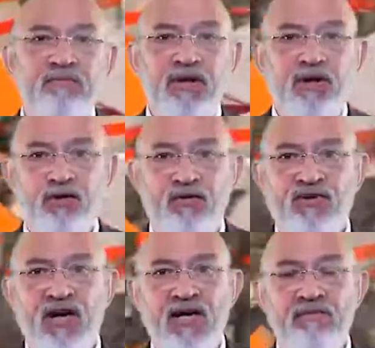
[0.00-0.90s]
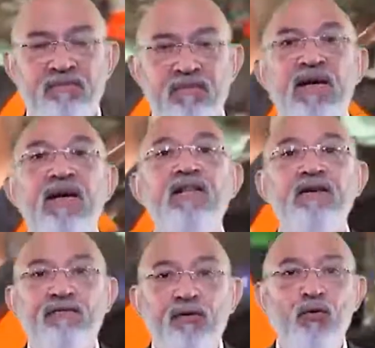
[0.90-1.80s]
period of time in the
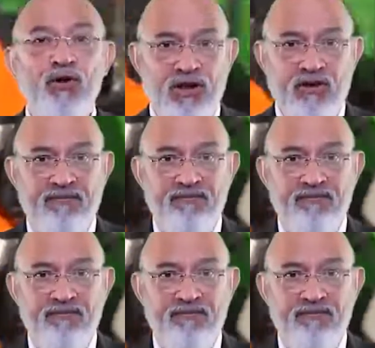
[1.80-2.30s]
future.